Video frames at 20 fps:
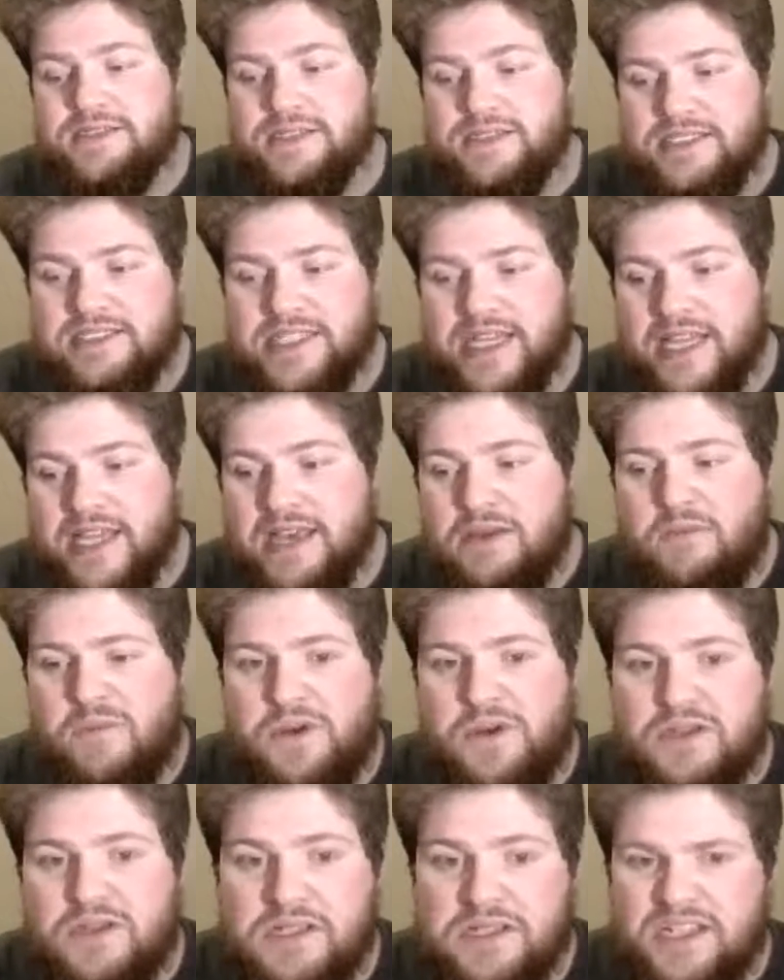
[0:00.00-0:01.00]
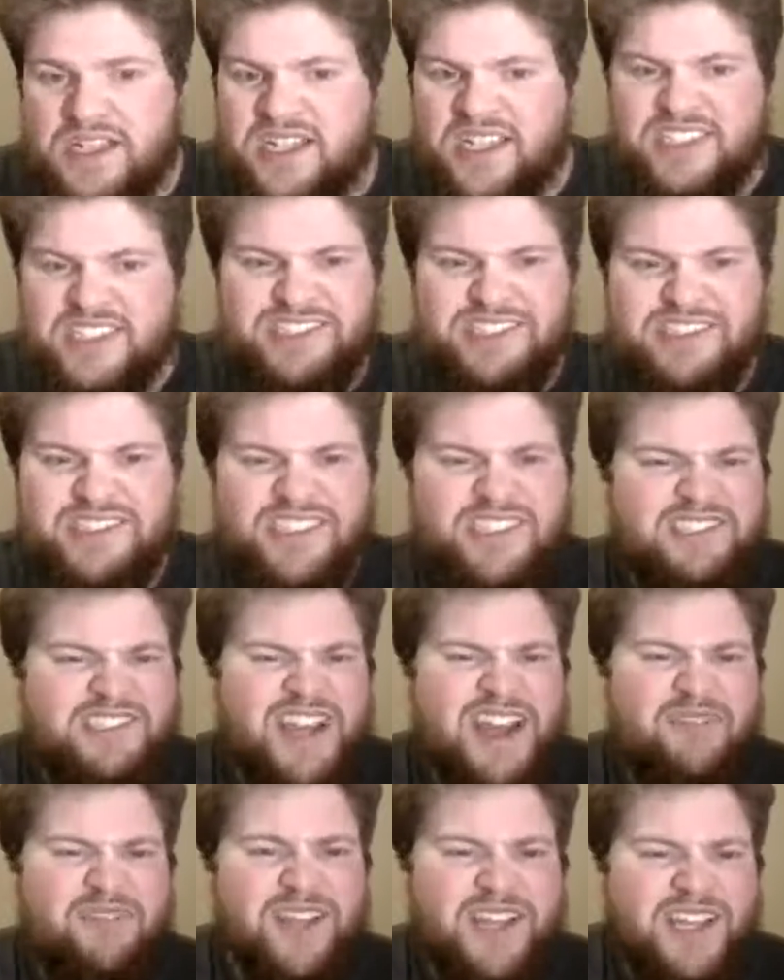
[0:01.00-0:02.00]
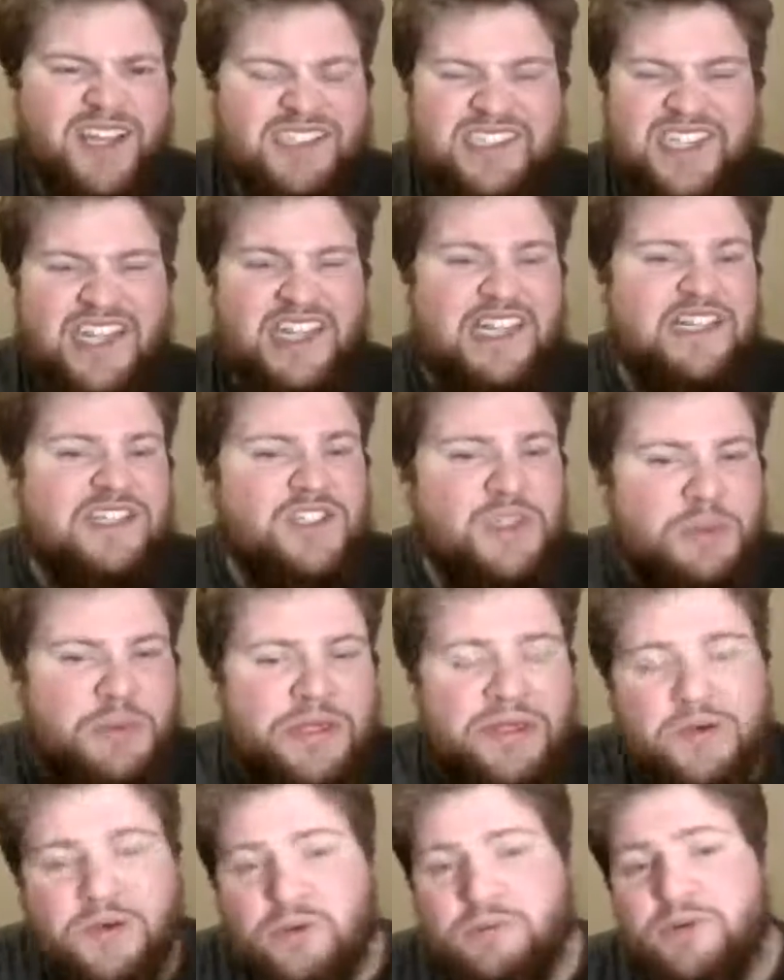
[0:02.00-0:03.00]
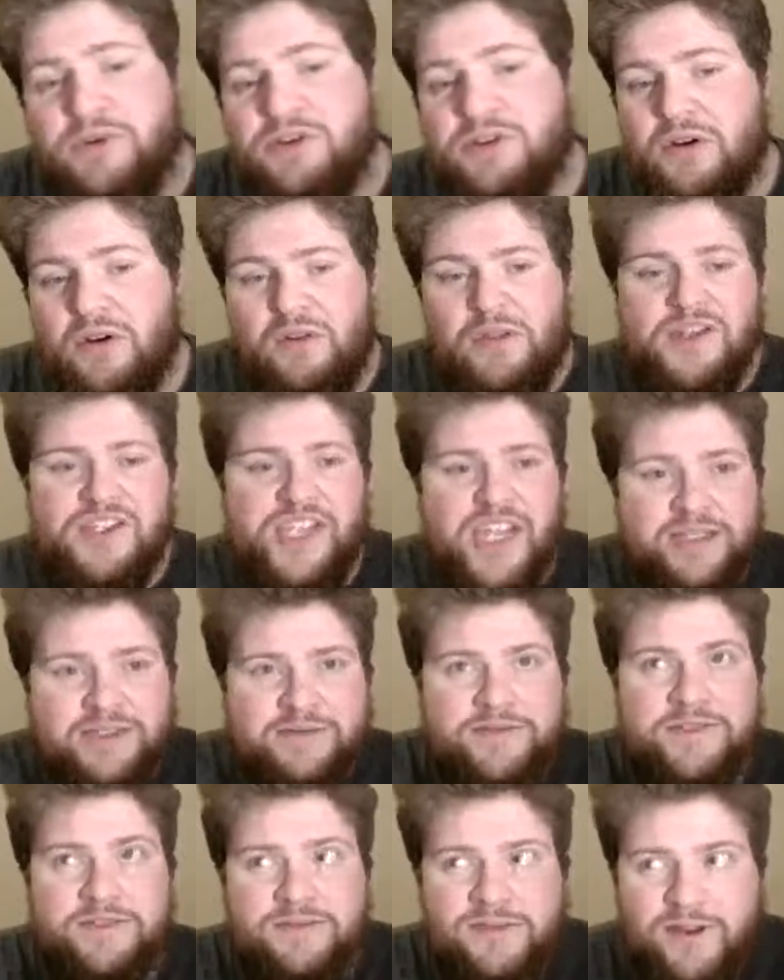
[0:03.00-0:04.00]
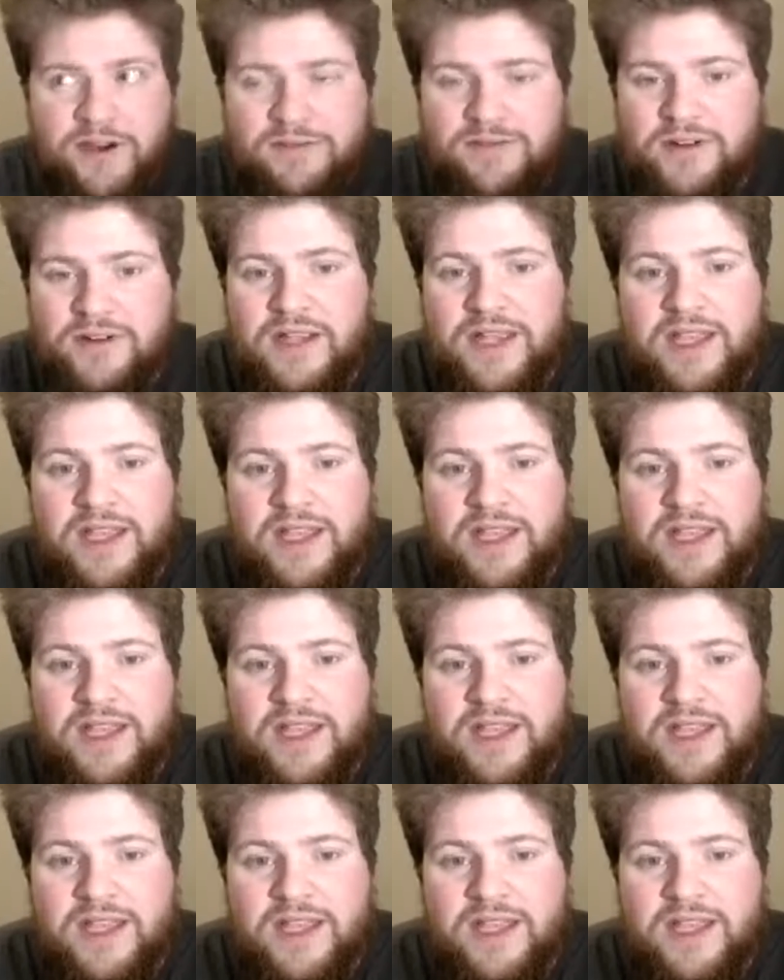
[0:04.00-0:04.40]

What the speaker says: silly, but just have like a silly superhero book on the shelves forever.